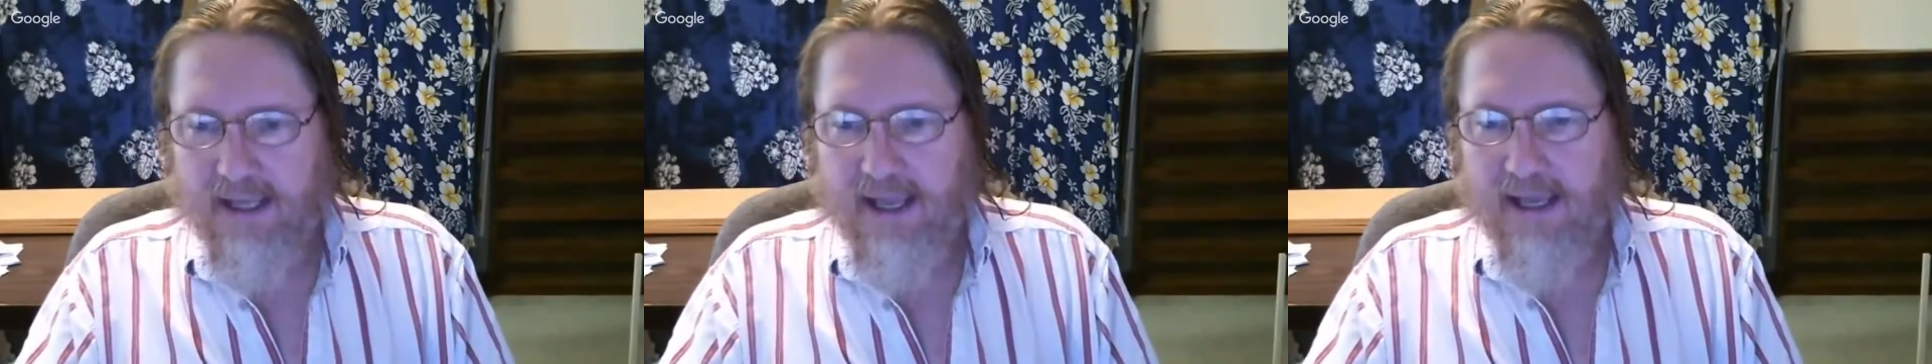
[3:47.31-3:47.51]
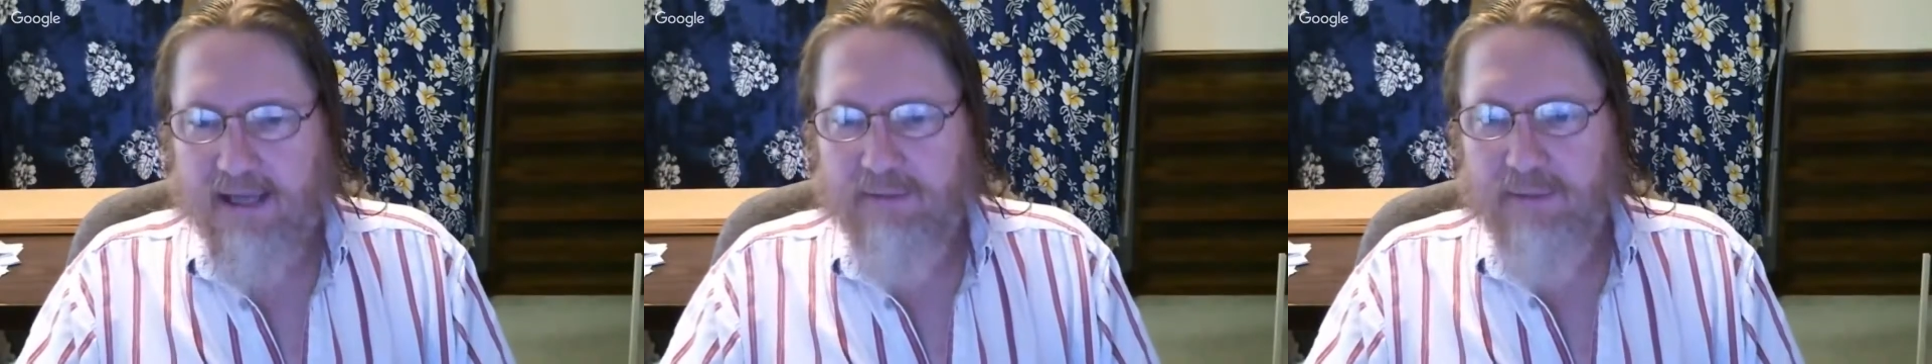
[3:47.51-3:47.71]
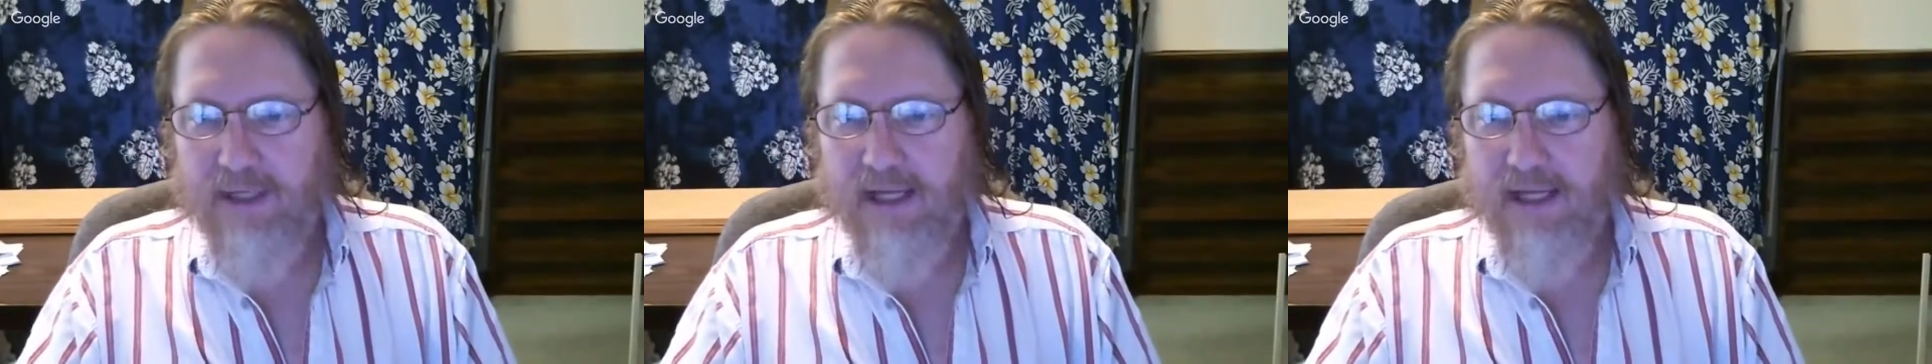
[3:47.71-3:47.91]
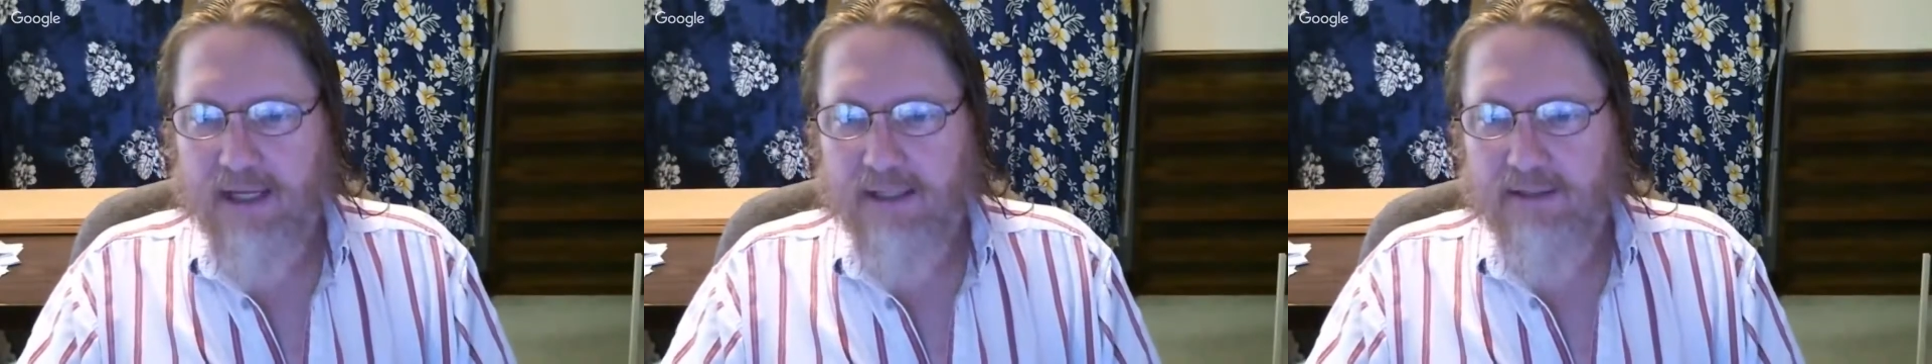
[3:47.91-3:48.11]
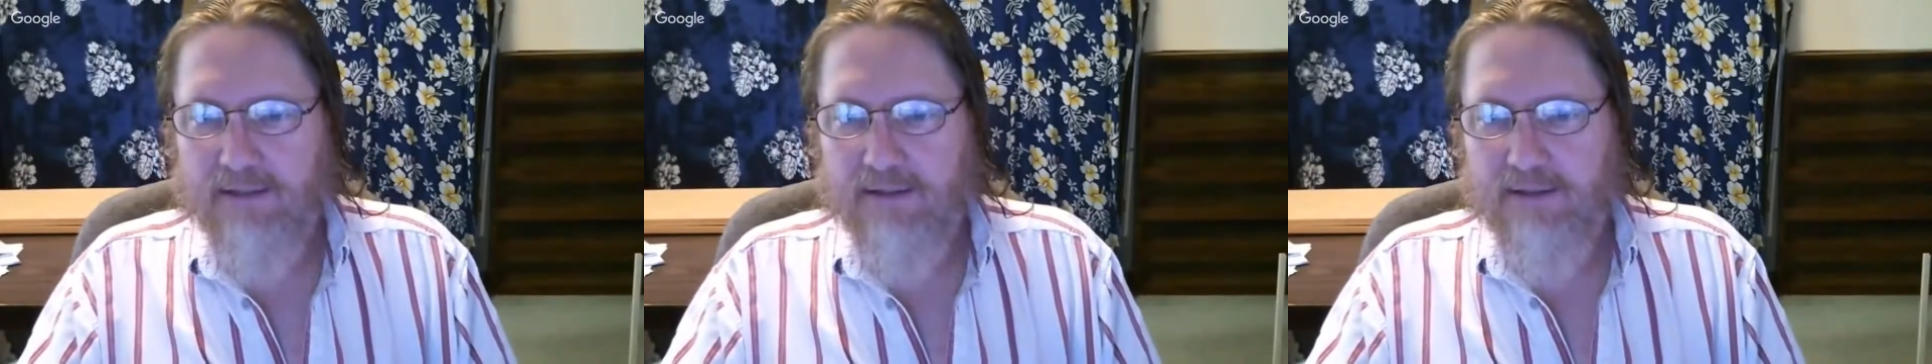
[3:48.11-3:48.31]
can be
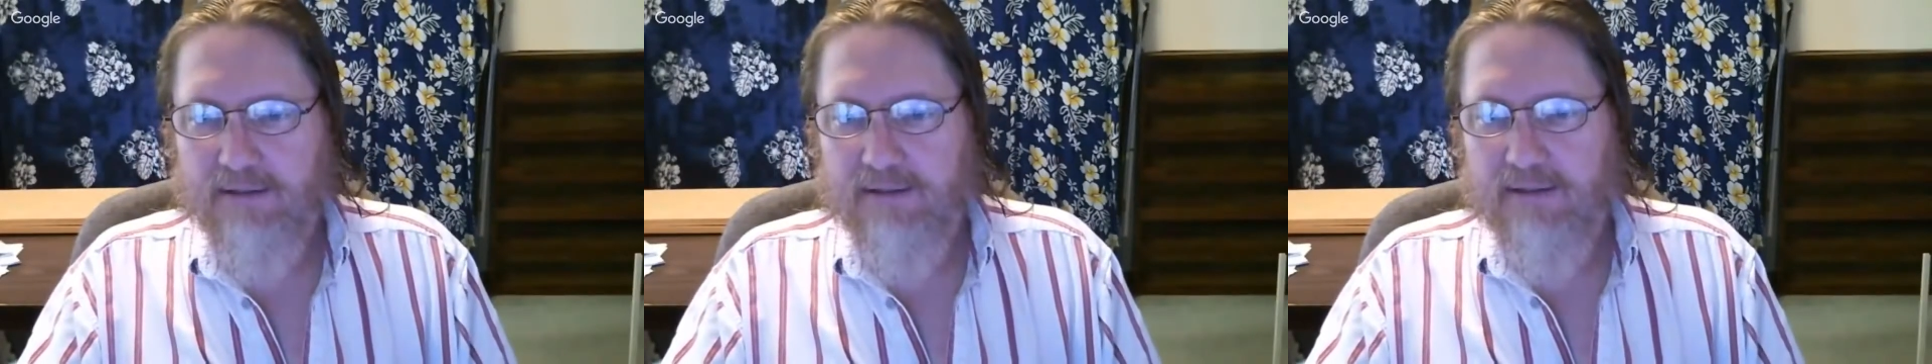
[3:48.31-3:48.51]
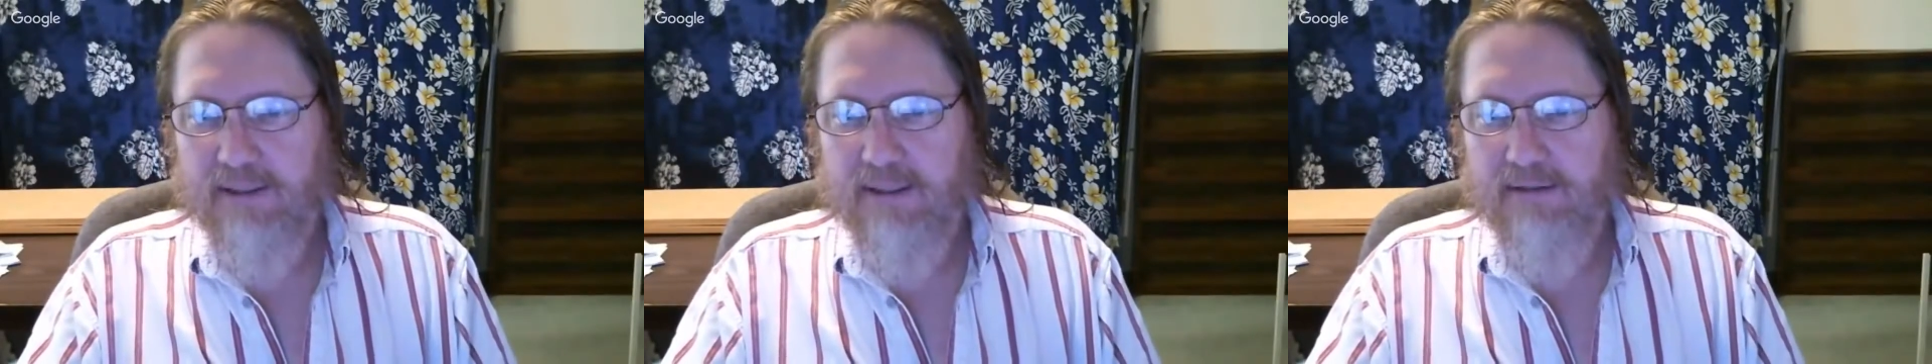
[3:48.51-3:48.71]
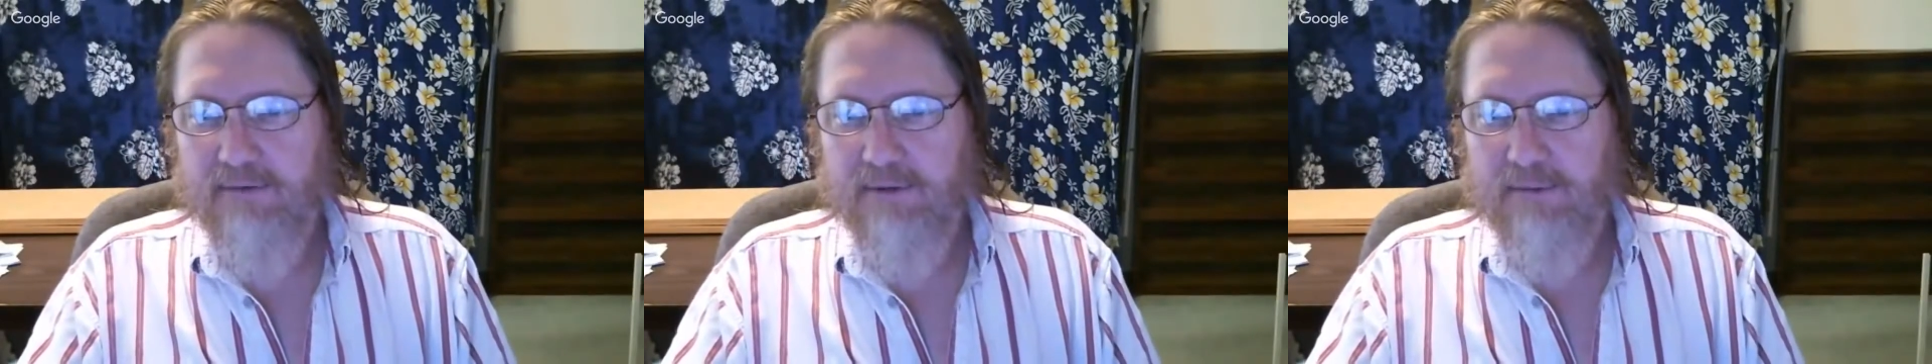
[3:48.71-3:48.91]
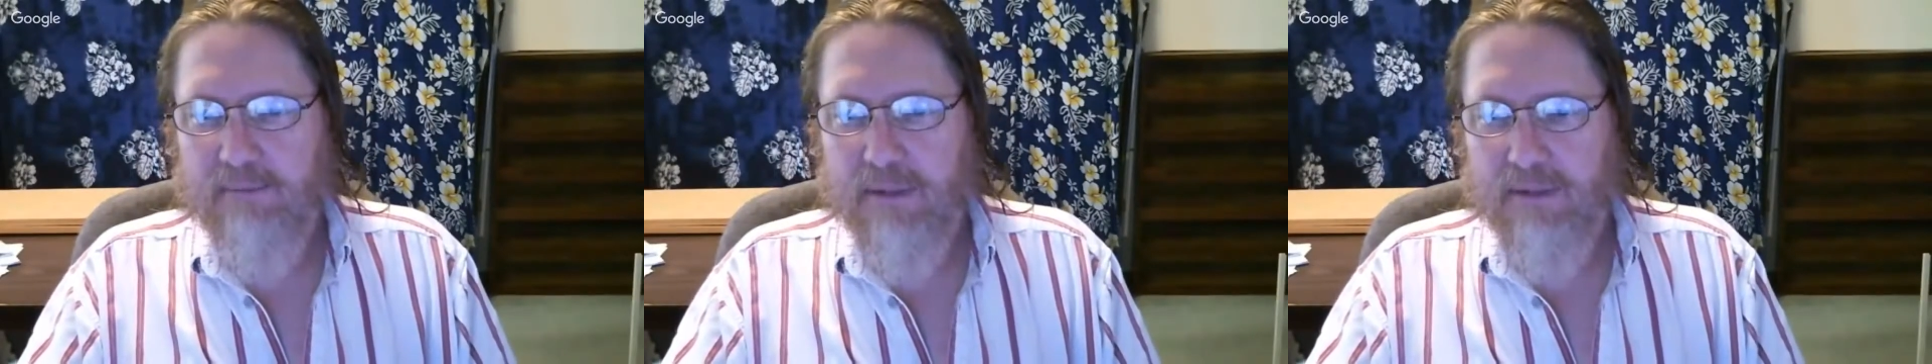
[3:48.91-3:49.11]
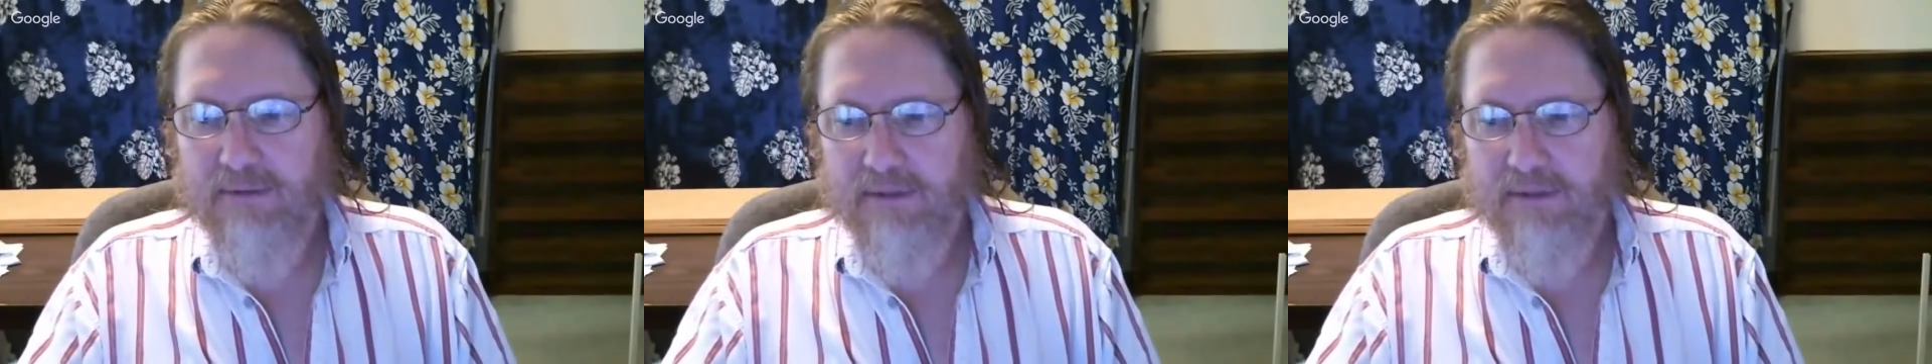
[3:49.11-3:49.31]
handled uh,
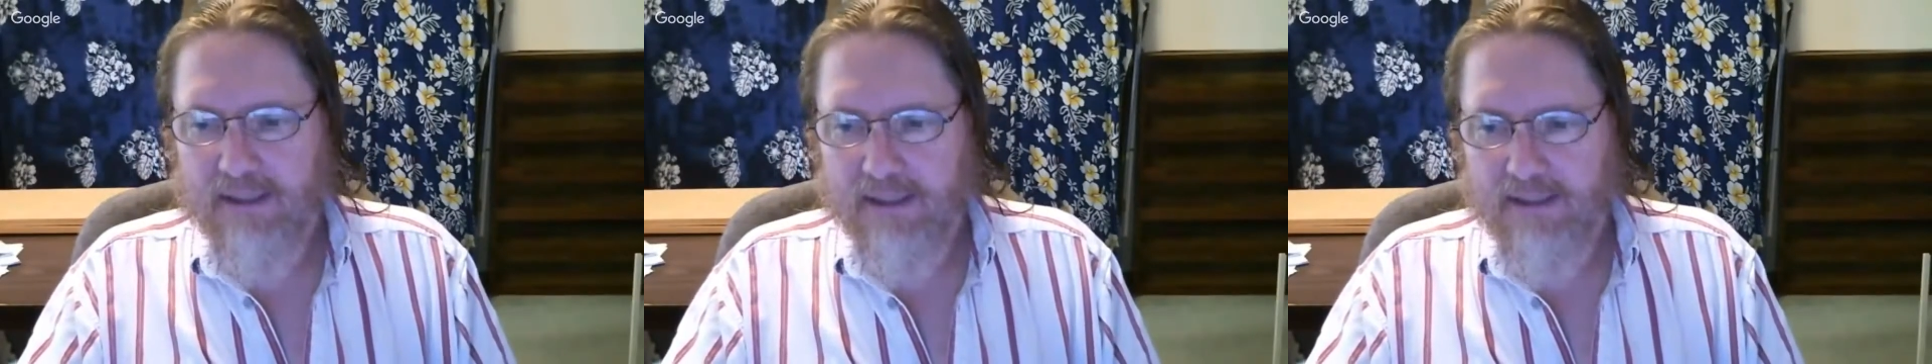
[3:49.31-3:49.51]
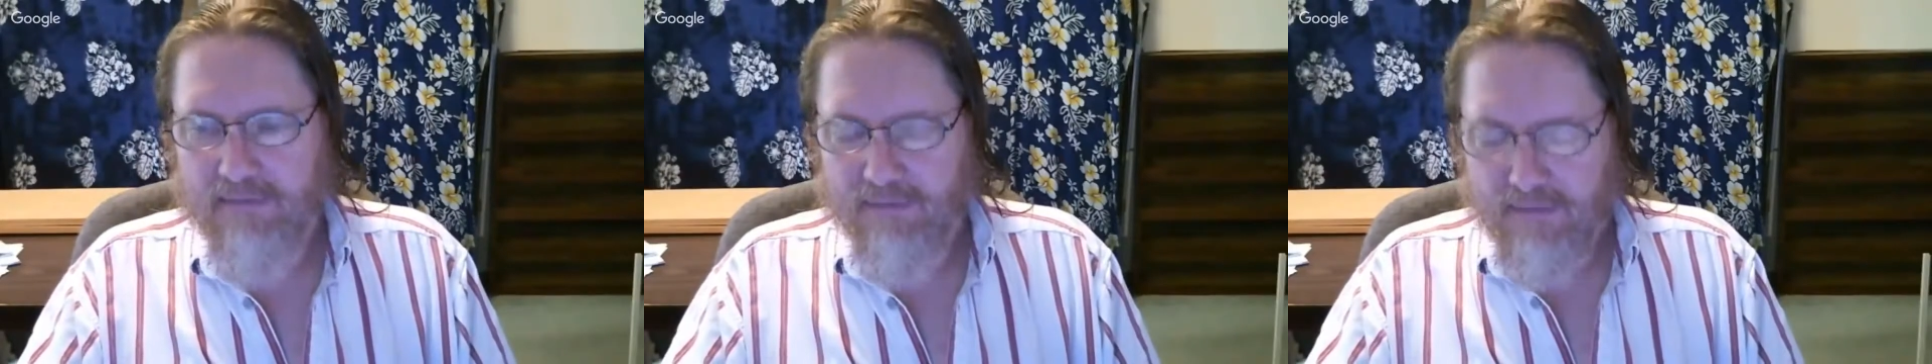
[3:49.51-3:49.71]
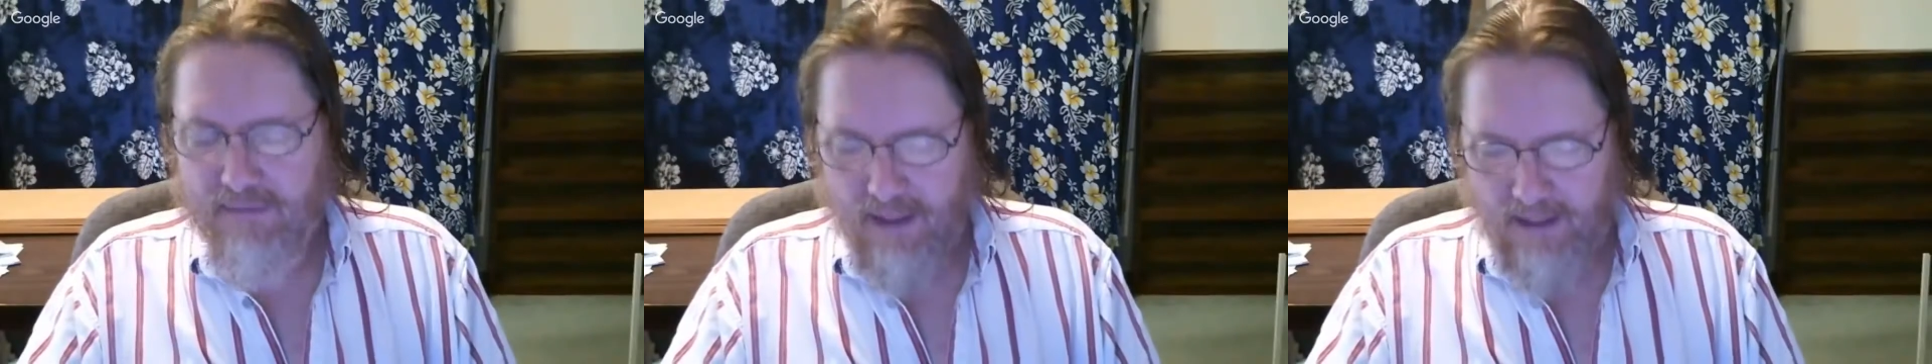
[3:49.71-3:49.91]
remotely.